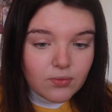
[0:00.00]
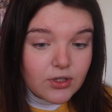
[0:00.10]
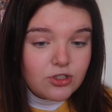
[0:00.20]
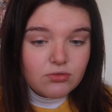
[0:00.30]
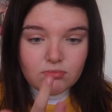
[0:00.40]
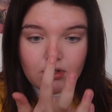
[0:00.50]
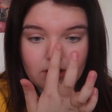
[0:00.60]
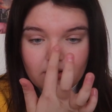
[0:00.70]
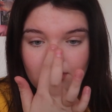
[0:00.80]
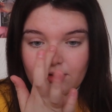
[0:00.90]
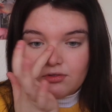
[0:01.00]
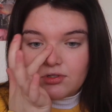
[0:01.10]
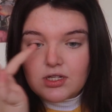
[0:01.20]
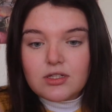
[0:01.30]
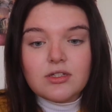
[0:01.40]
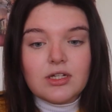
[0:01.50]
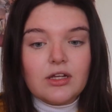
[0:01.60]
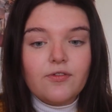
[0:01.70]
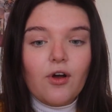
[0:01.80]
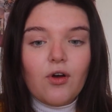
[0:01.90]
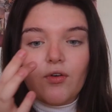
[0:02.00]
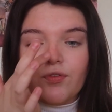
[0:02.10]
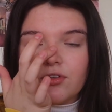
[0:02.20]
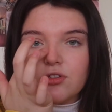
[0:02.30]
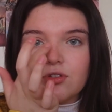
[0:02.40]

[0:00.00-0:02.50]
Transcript: which my nose is neither of the